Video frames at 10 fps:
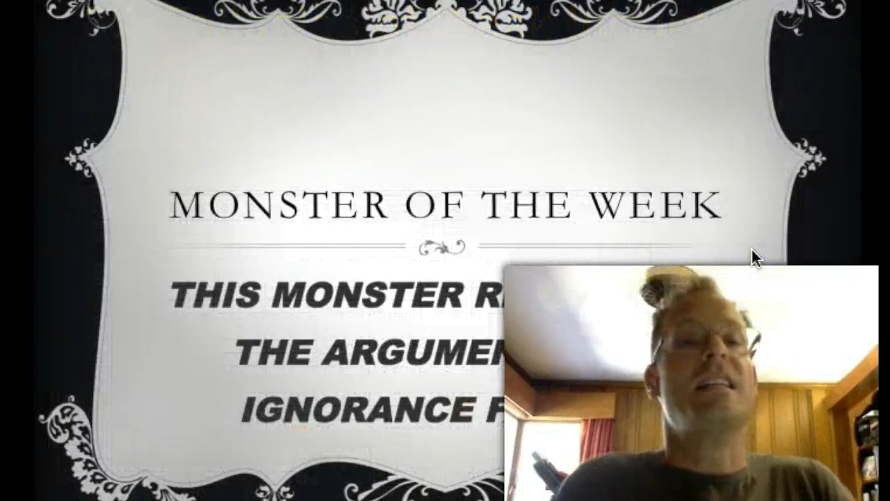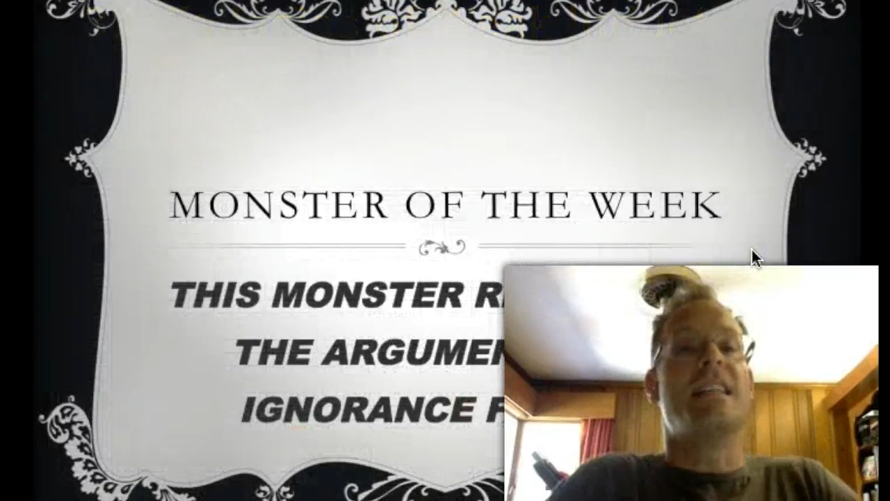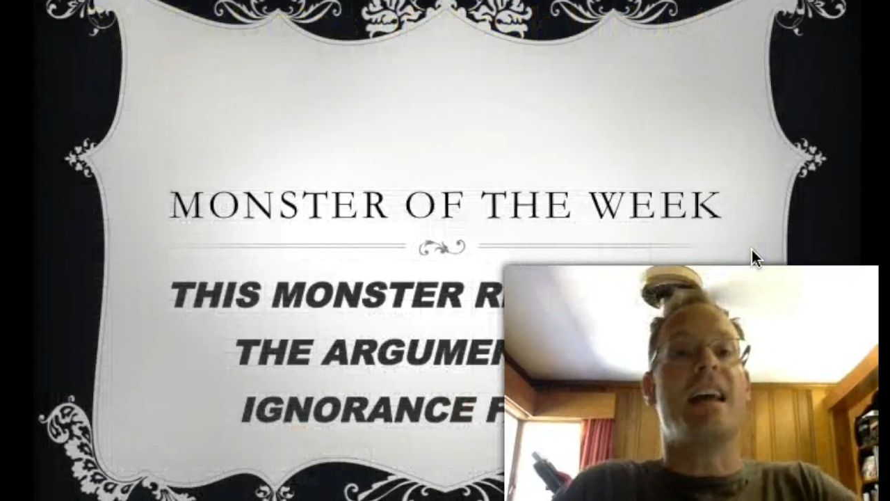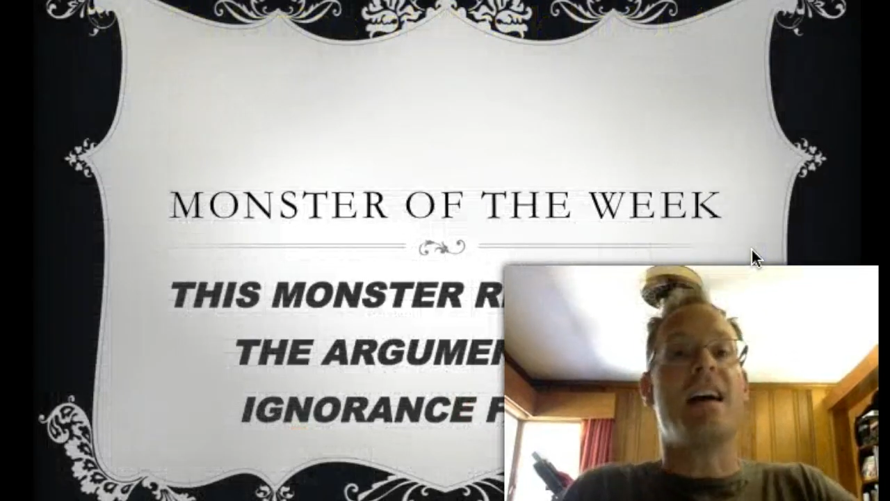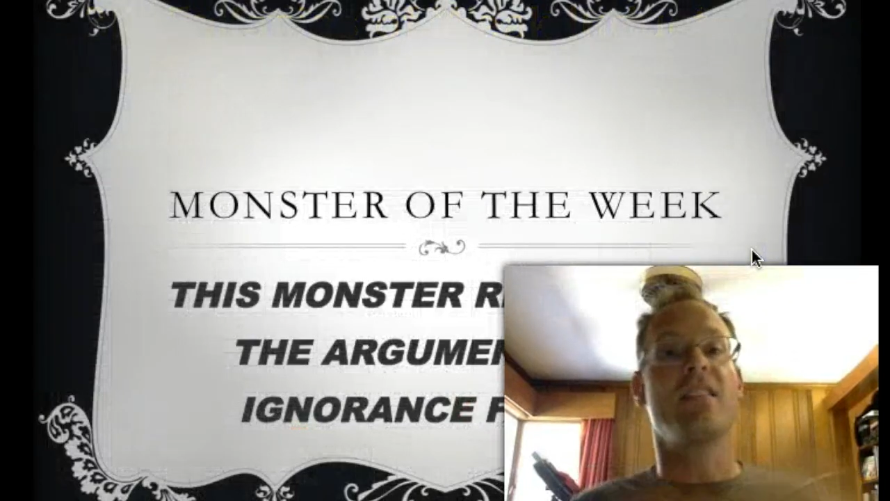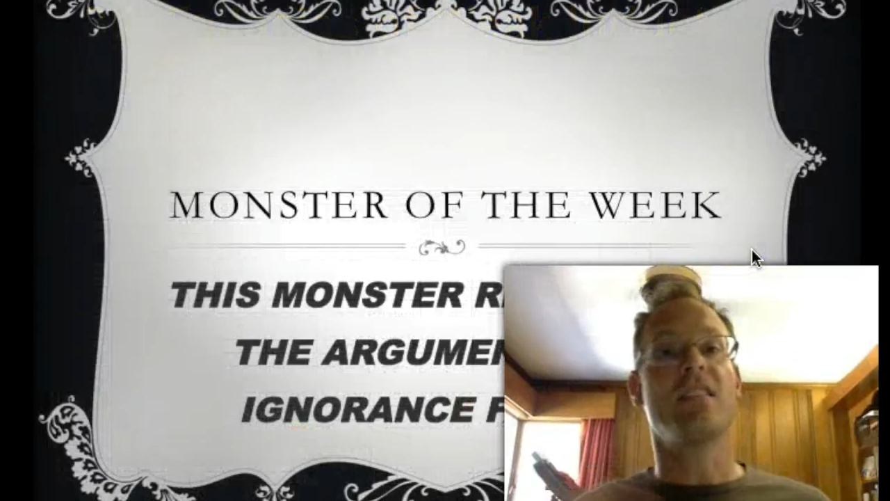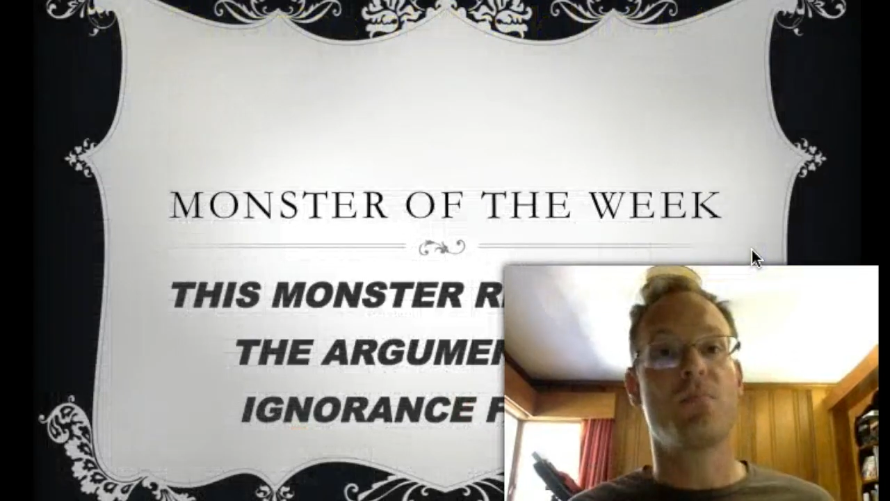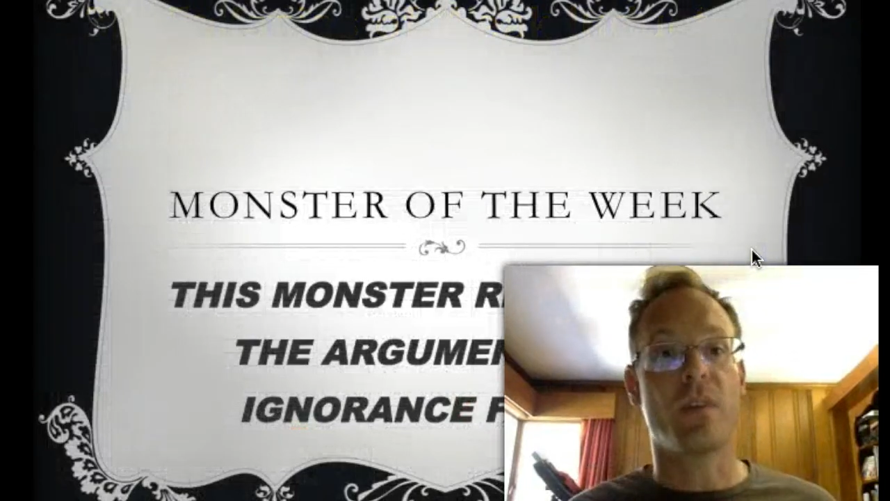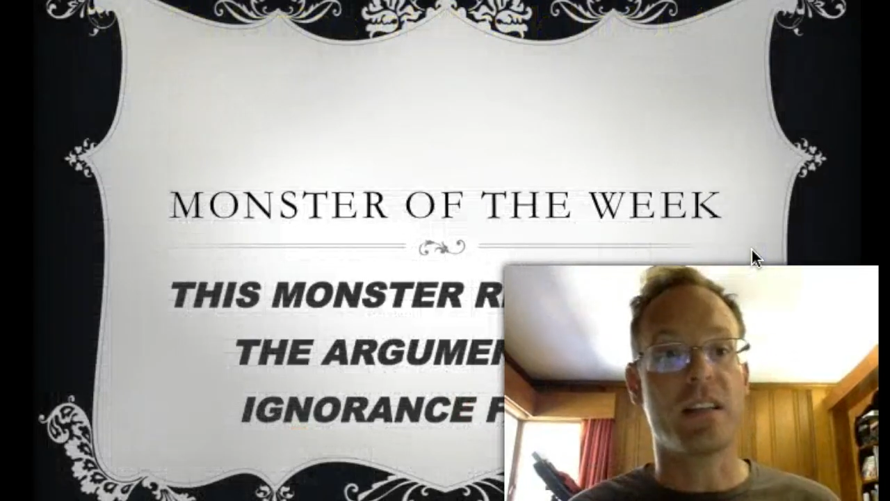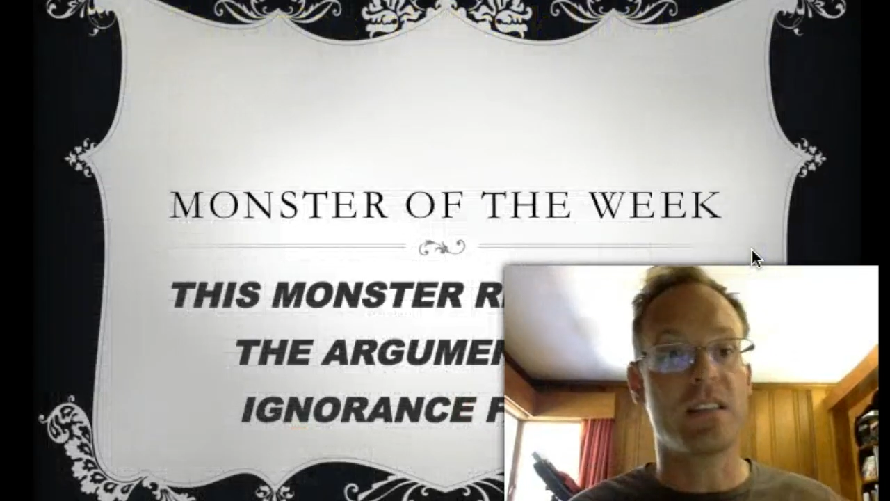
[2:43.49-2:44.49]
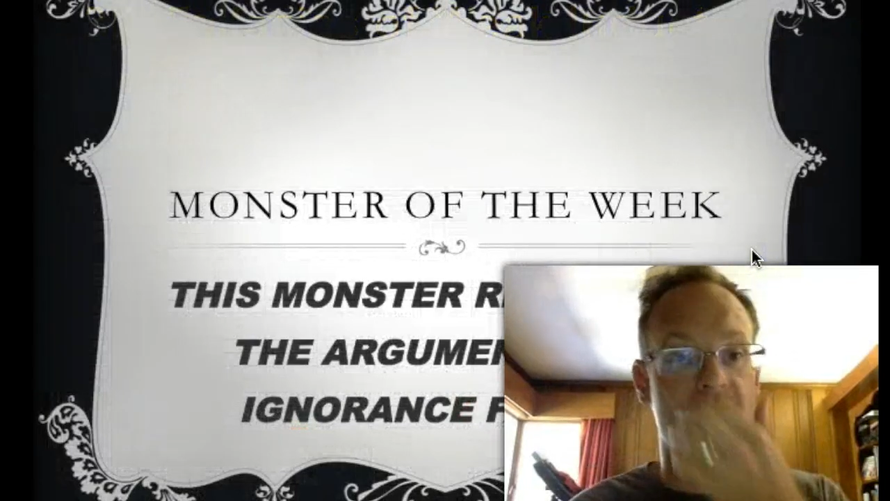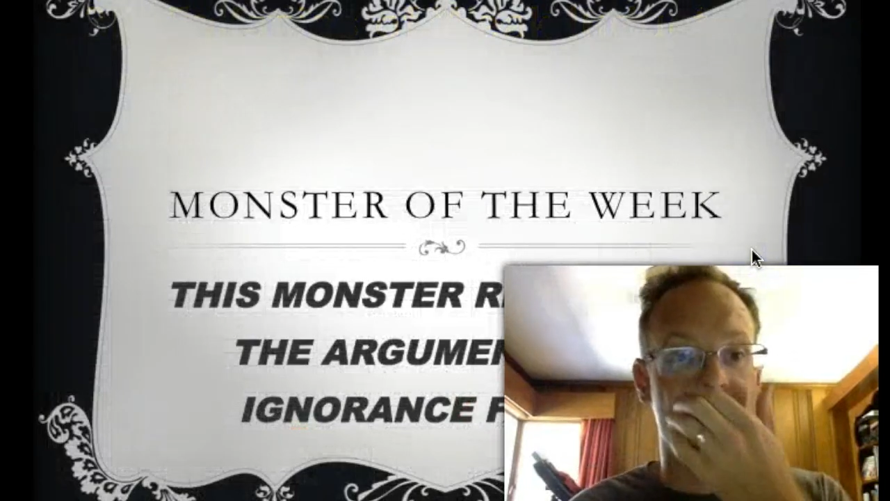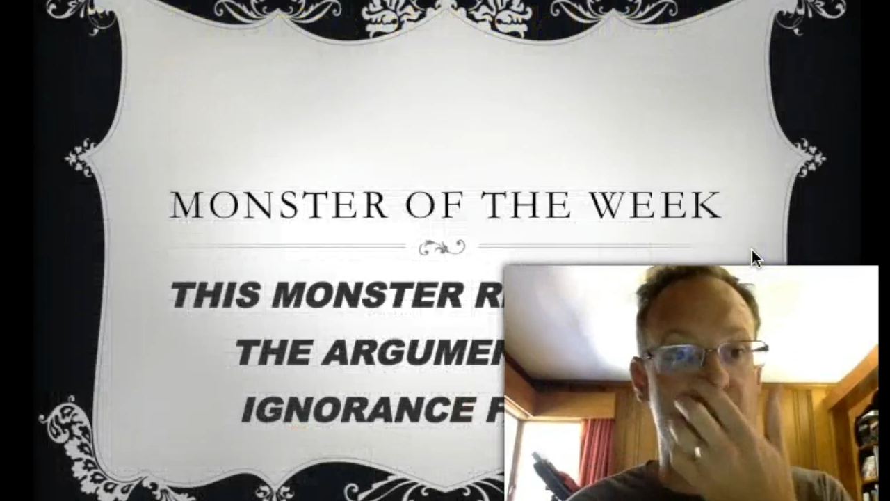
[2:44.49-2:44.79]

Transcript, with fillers: now this brings us